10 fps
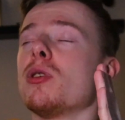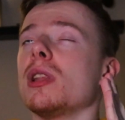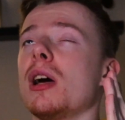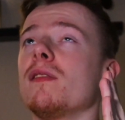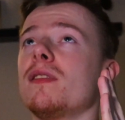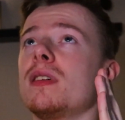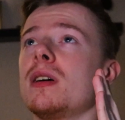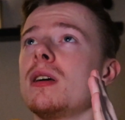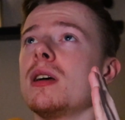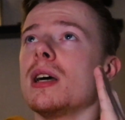love
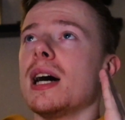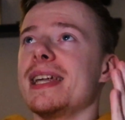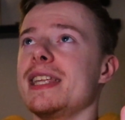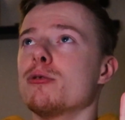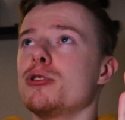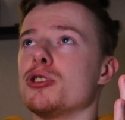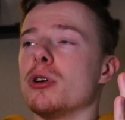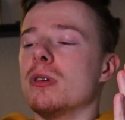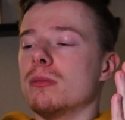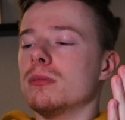a neon
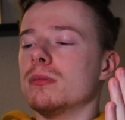shot?